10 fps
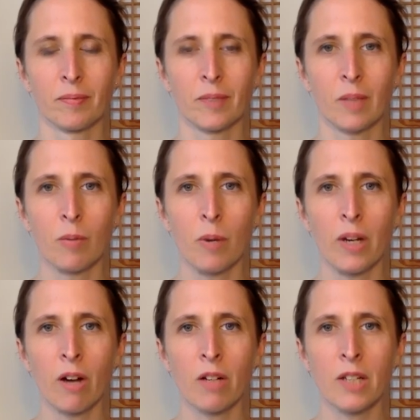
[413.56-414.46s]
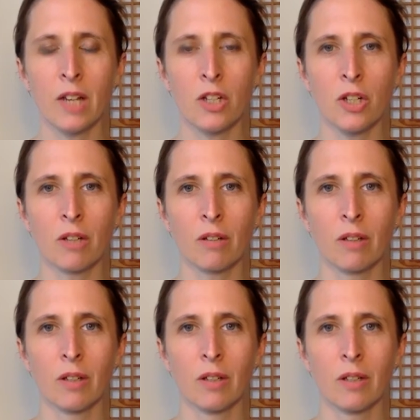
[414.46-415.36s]
And bring our attention
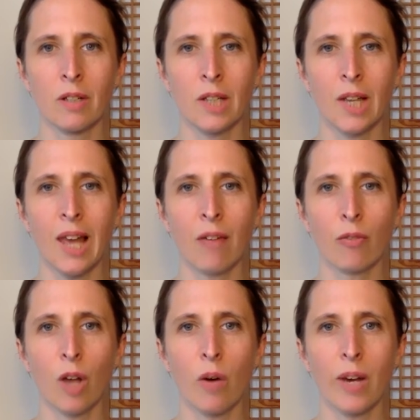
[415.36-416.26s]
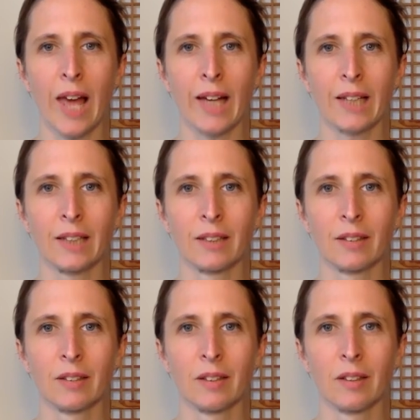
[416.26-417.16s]
to the left lower leg,
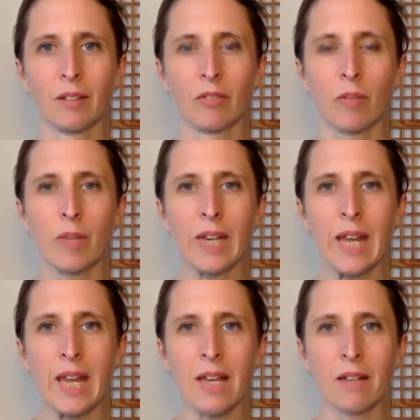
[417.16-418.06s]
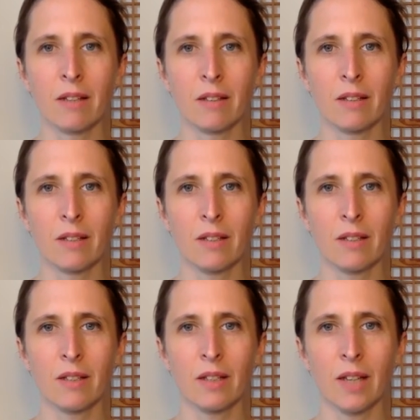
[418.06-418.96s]
from the knee
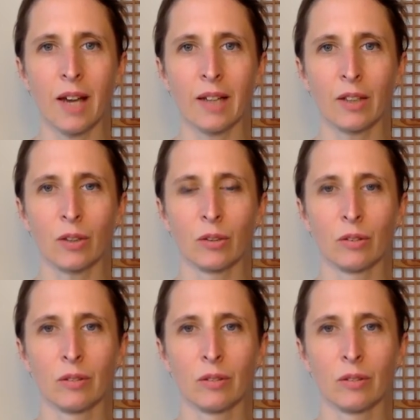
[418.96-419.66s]
to the ankle,